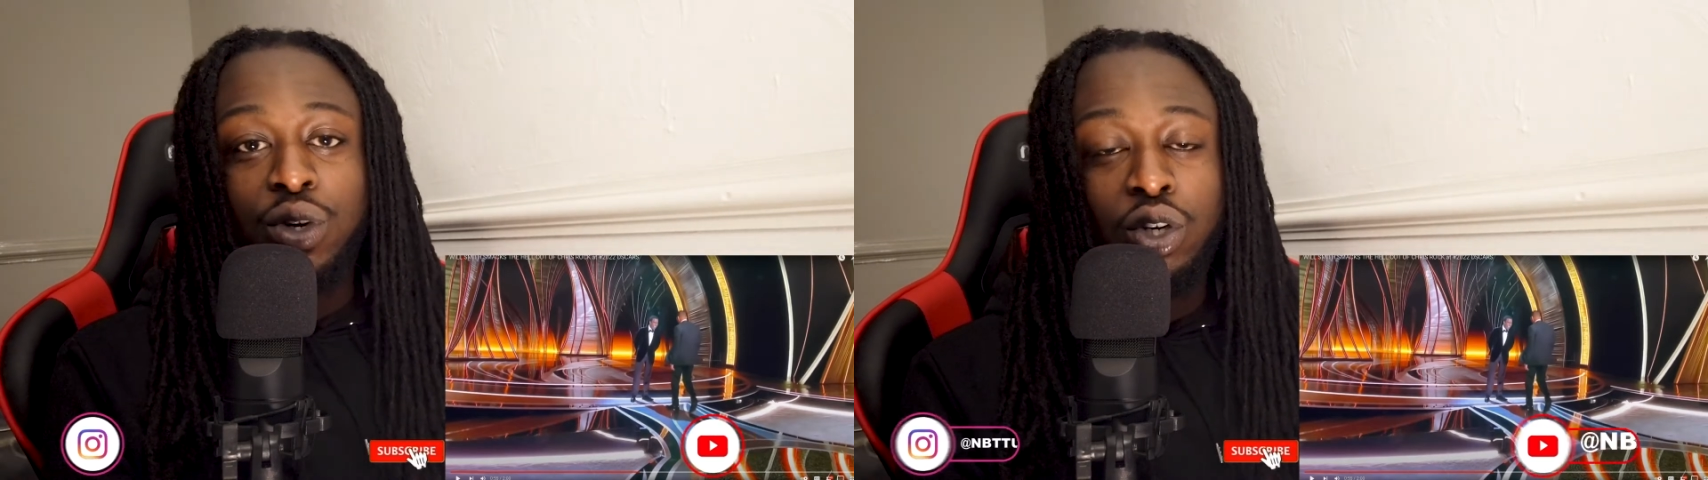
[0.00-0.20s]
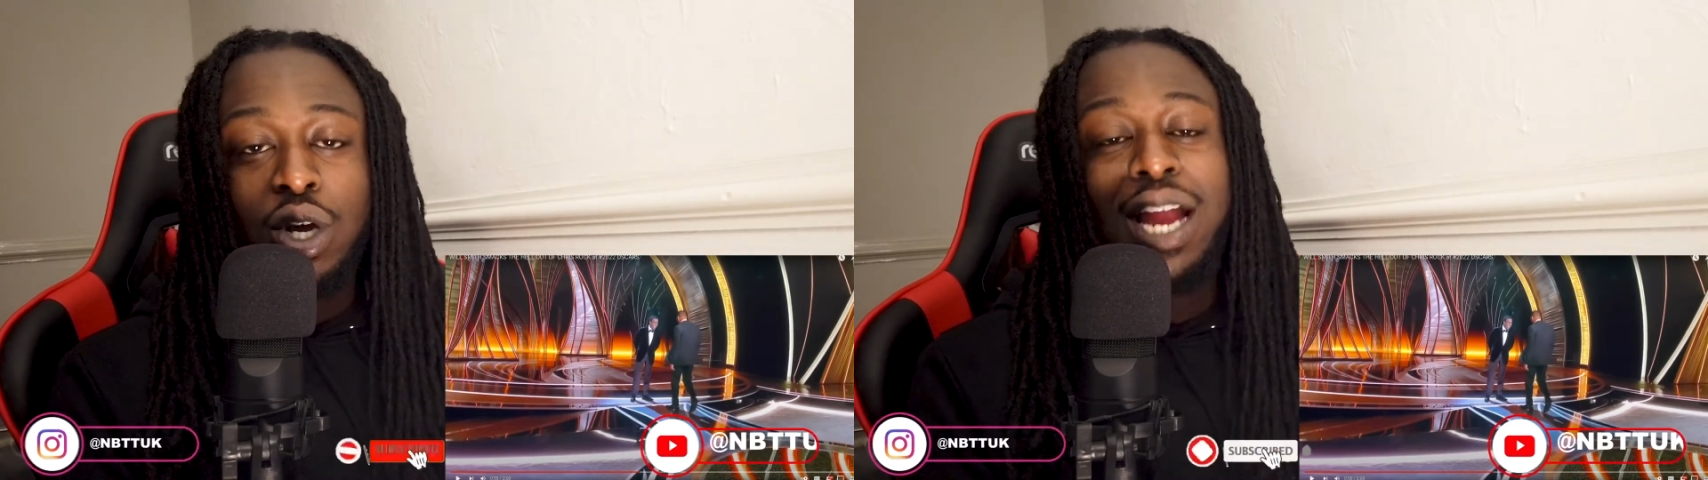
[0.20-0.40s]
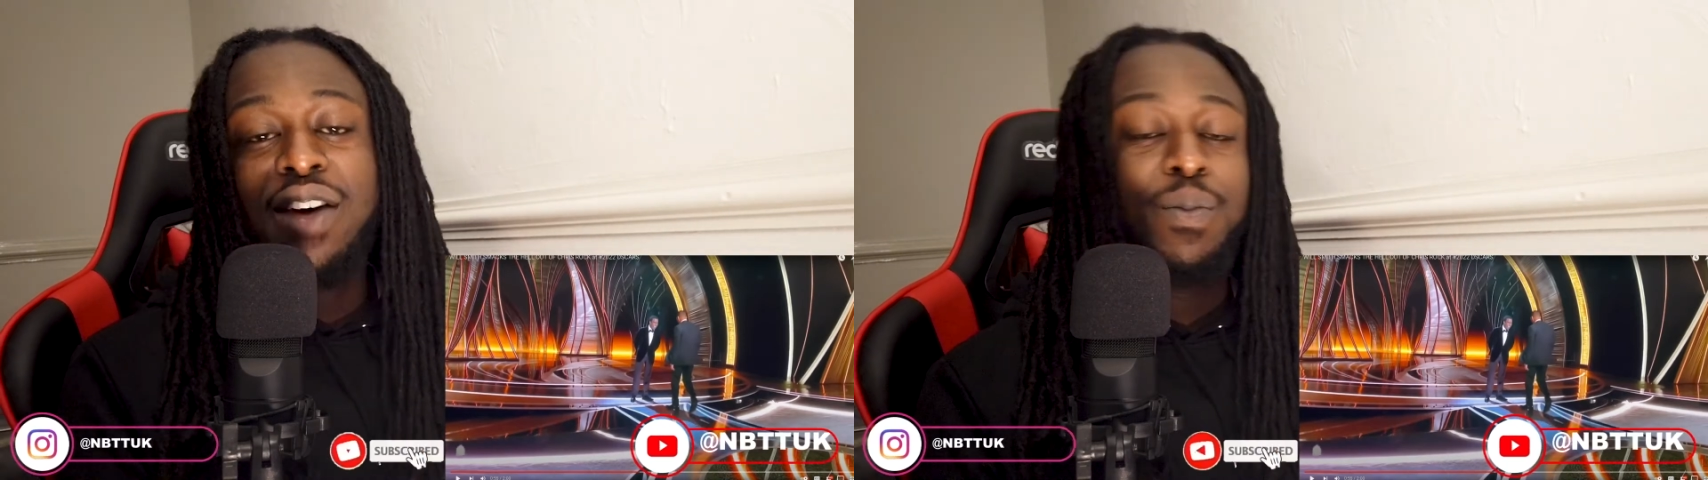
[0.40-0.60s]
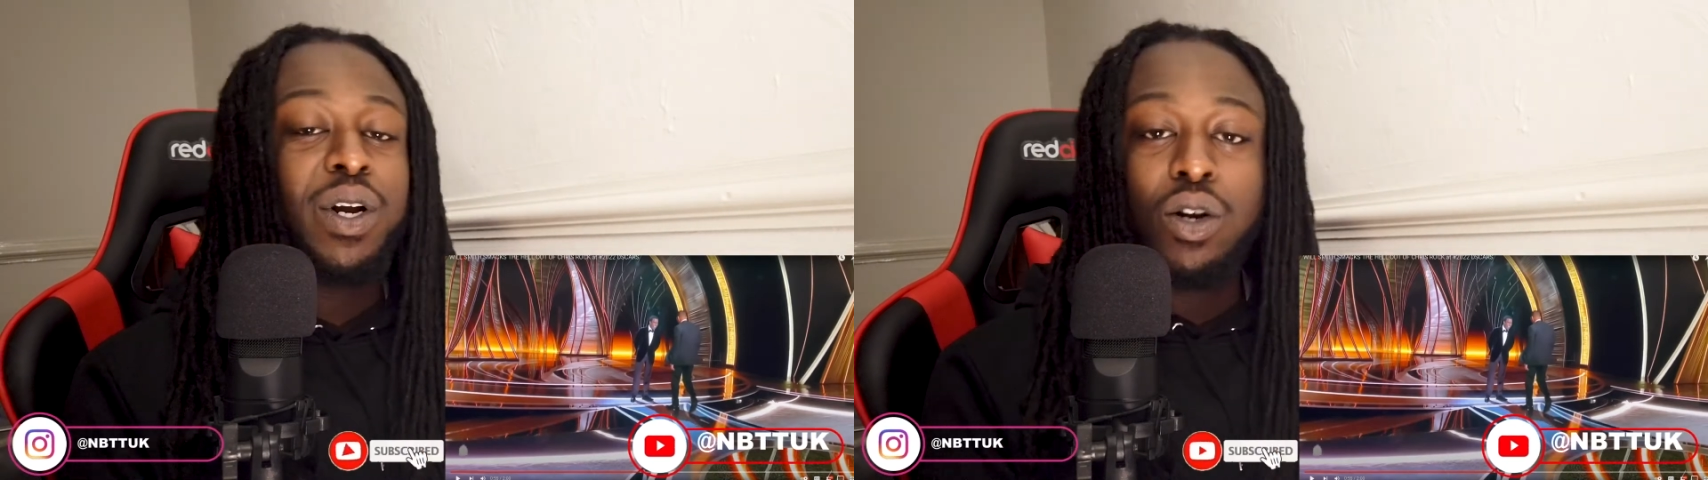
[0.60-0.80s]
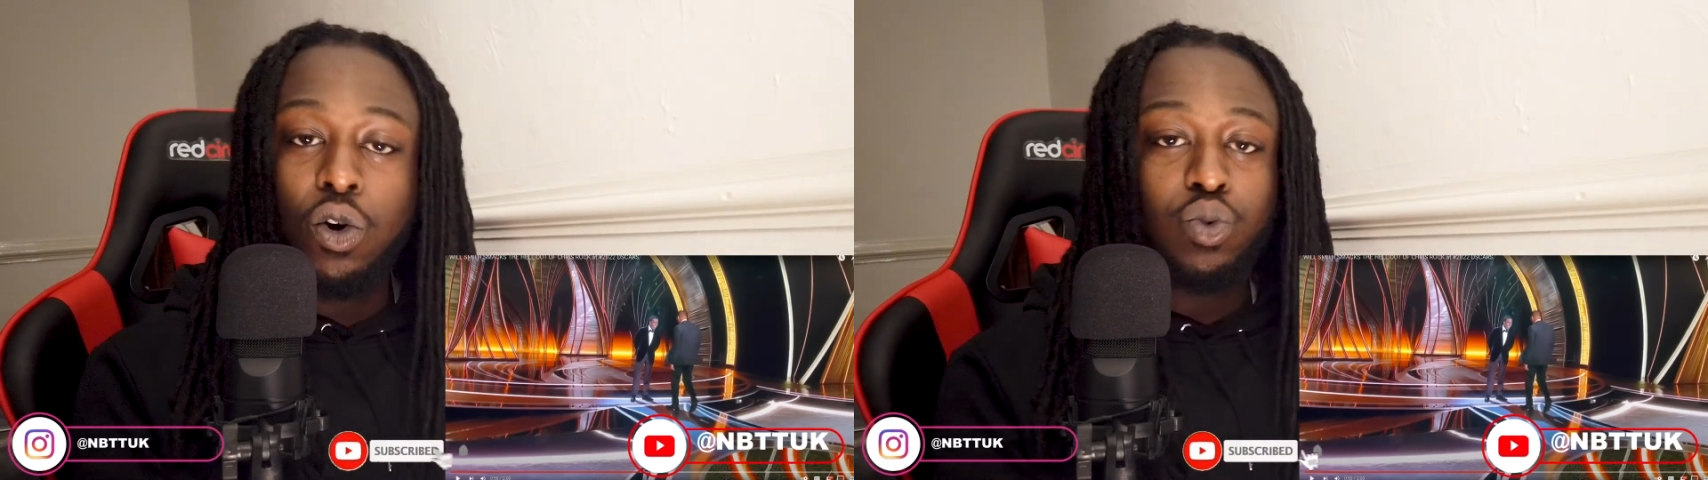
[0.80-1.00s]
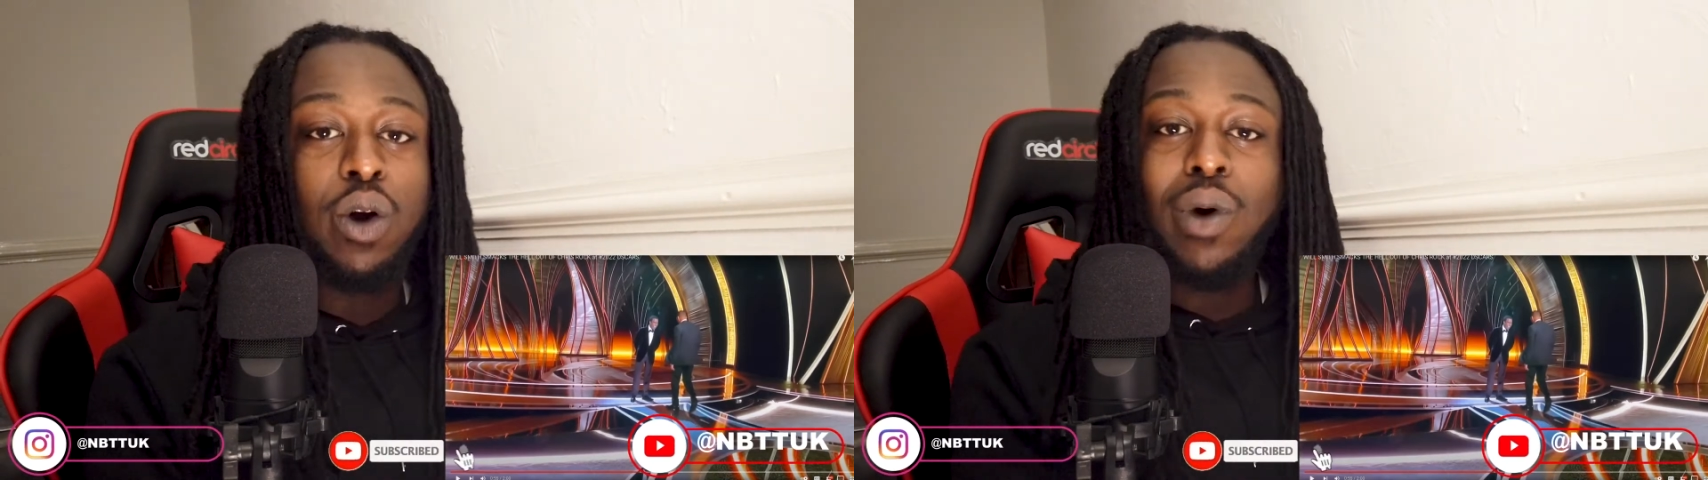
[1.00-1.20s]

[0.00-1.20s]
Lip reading: and everybody knows,